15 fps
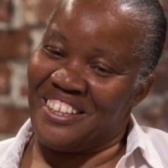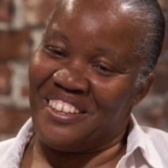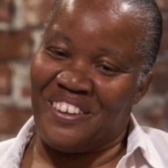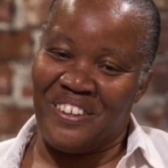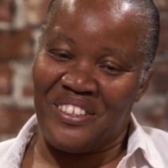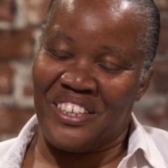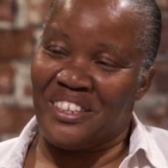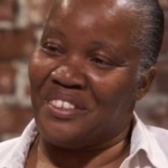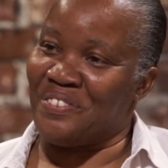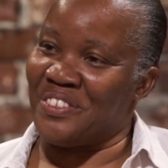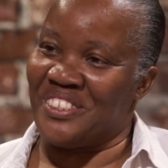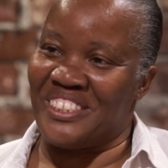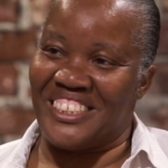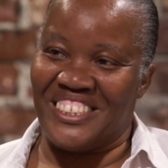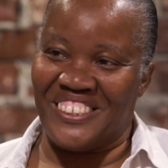All you did
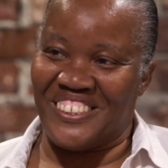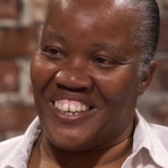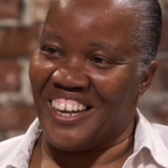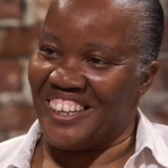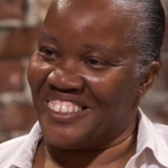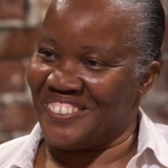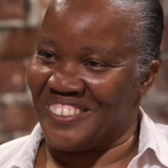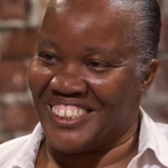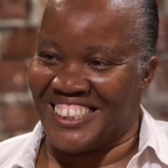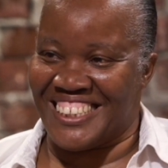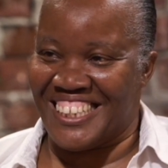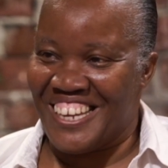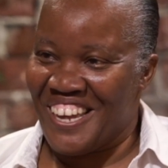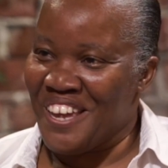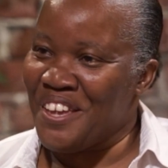was change your address.
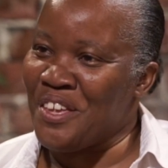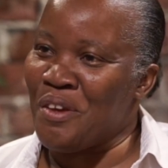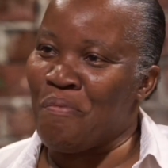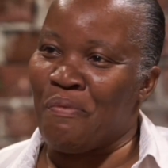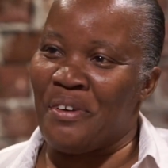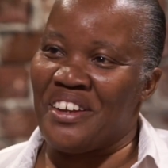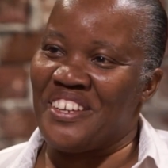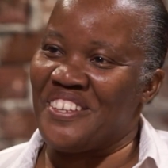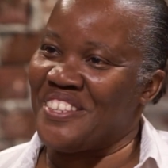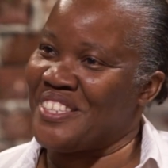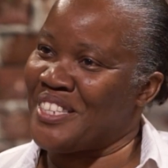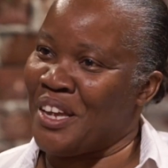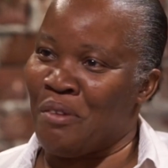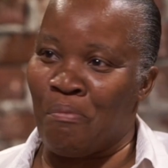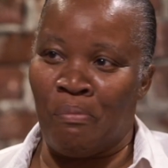You bring your
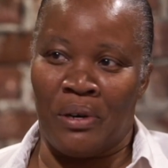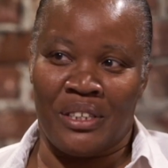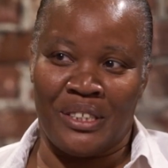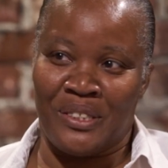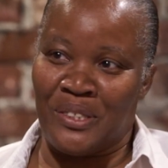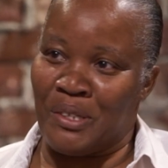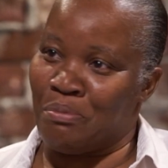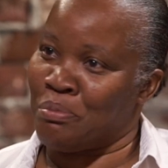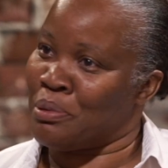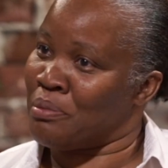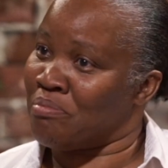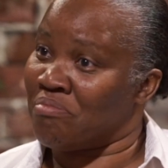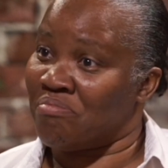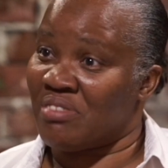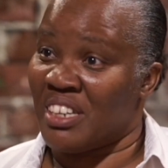same butched up
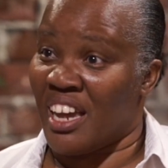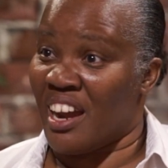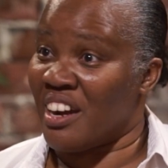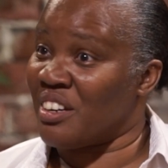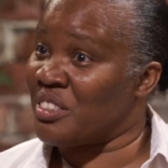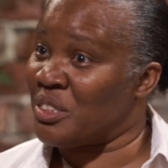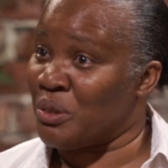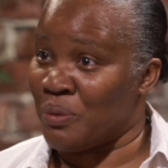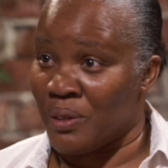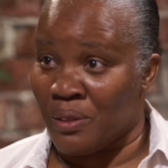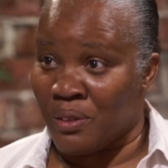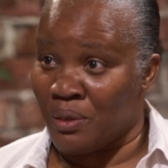character with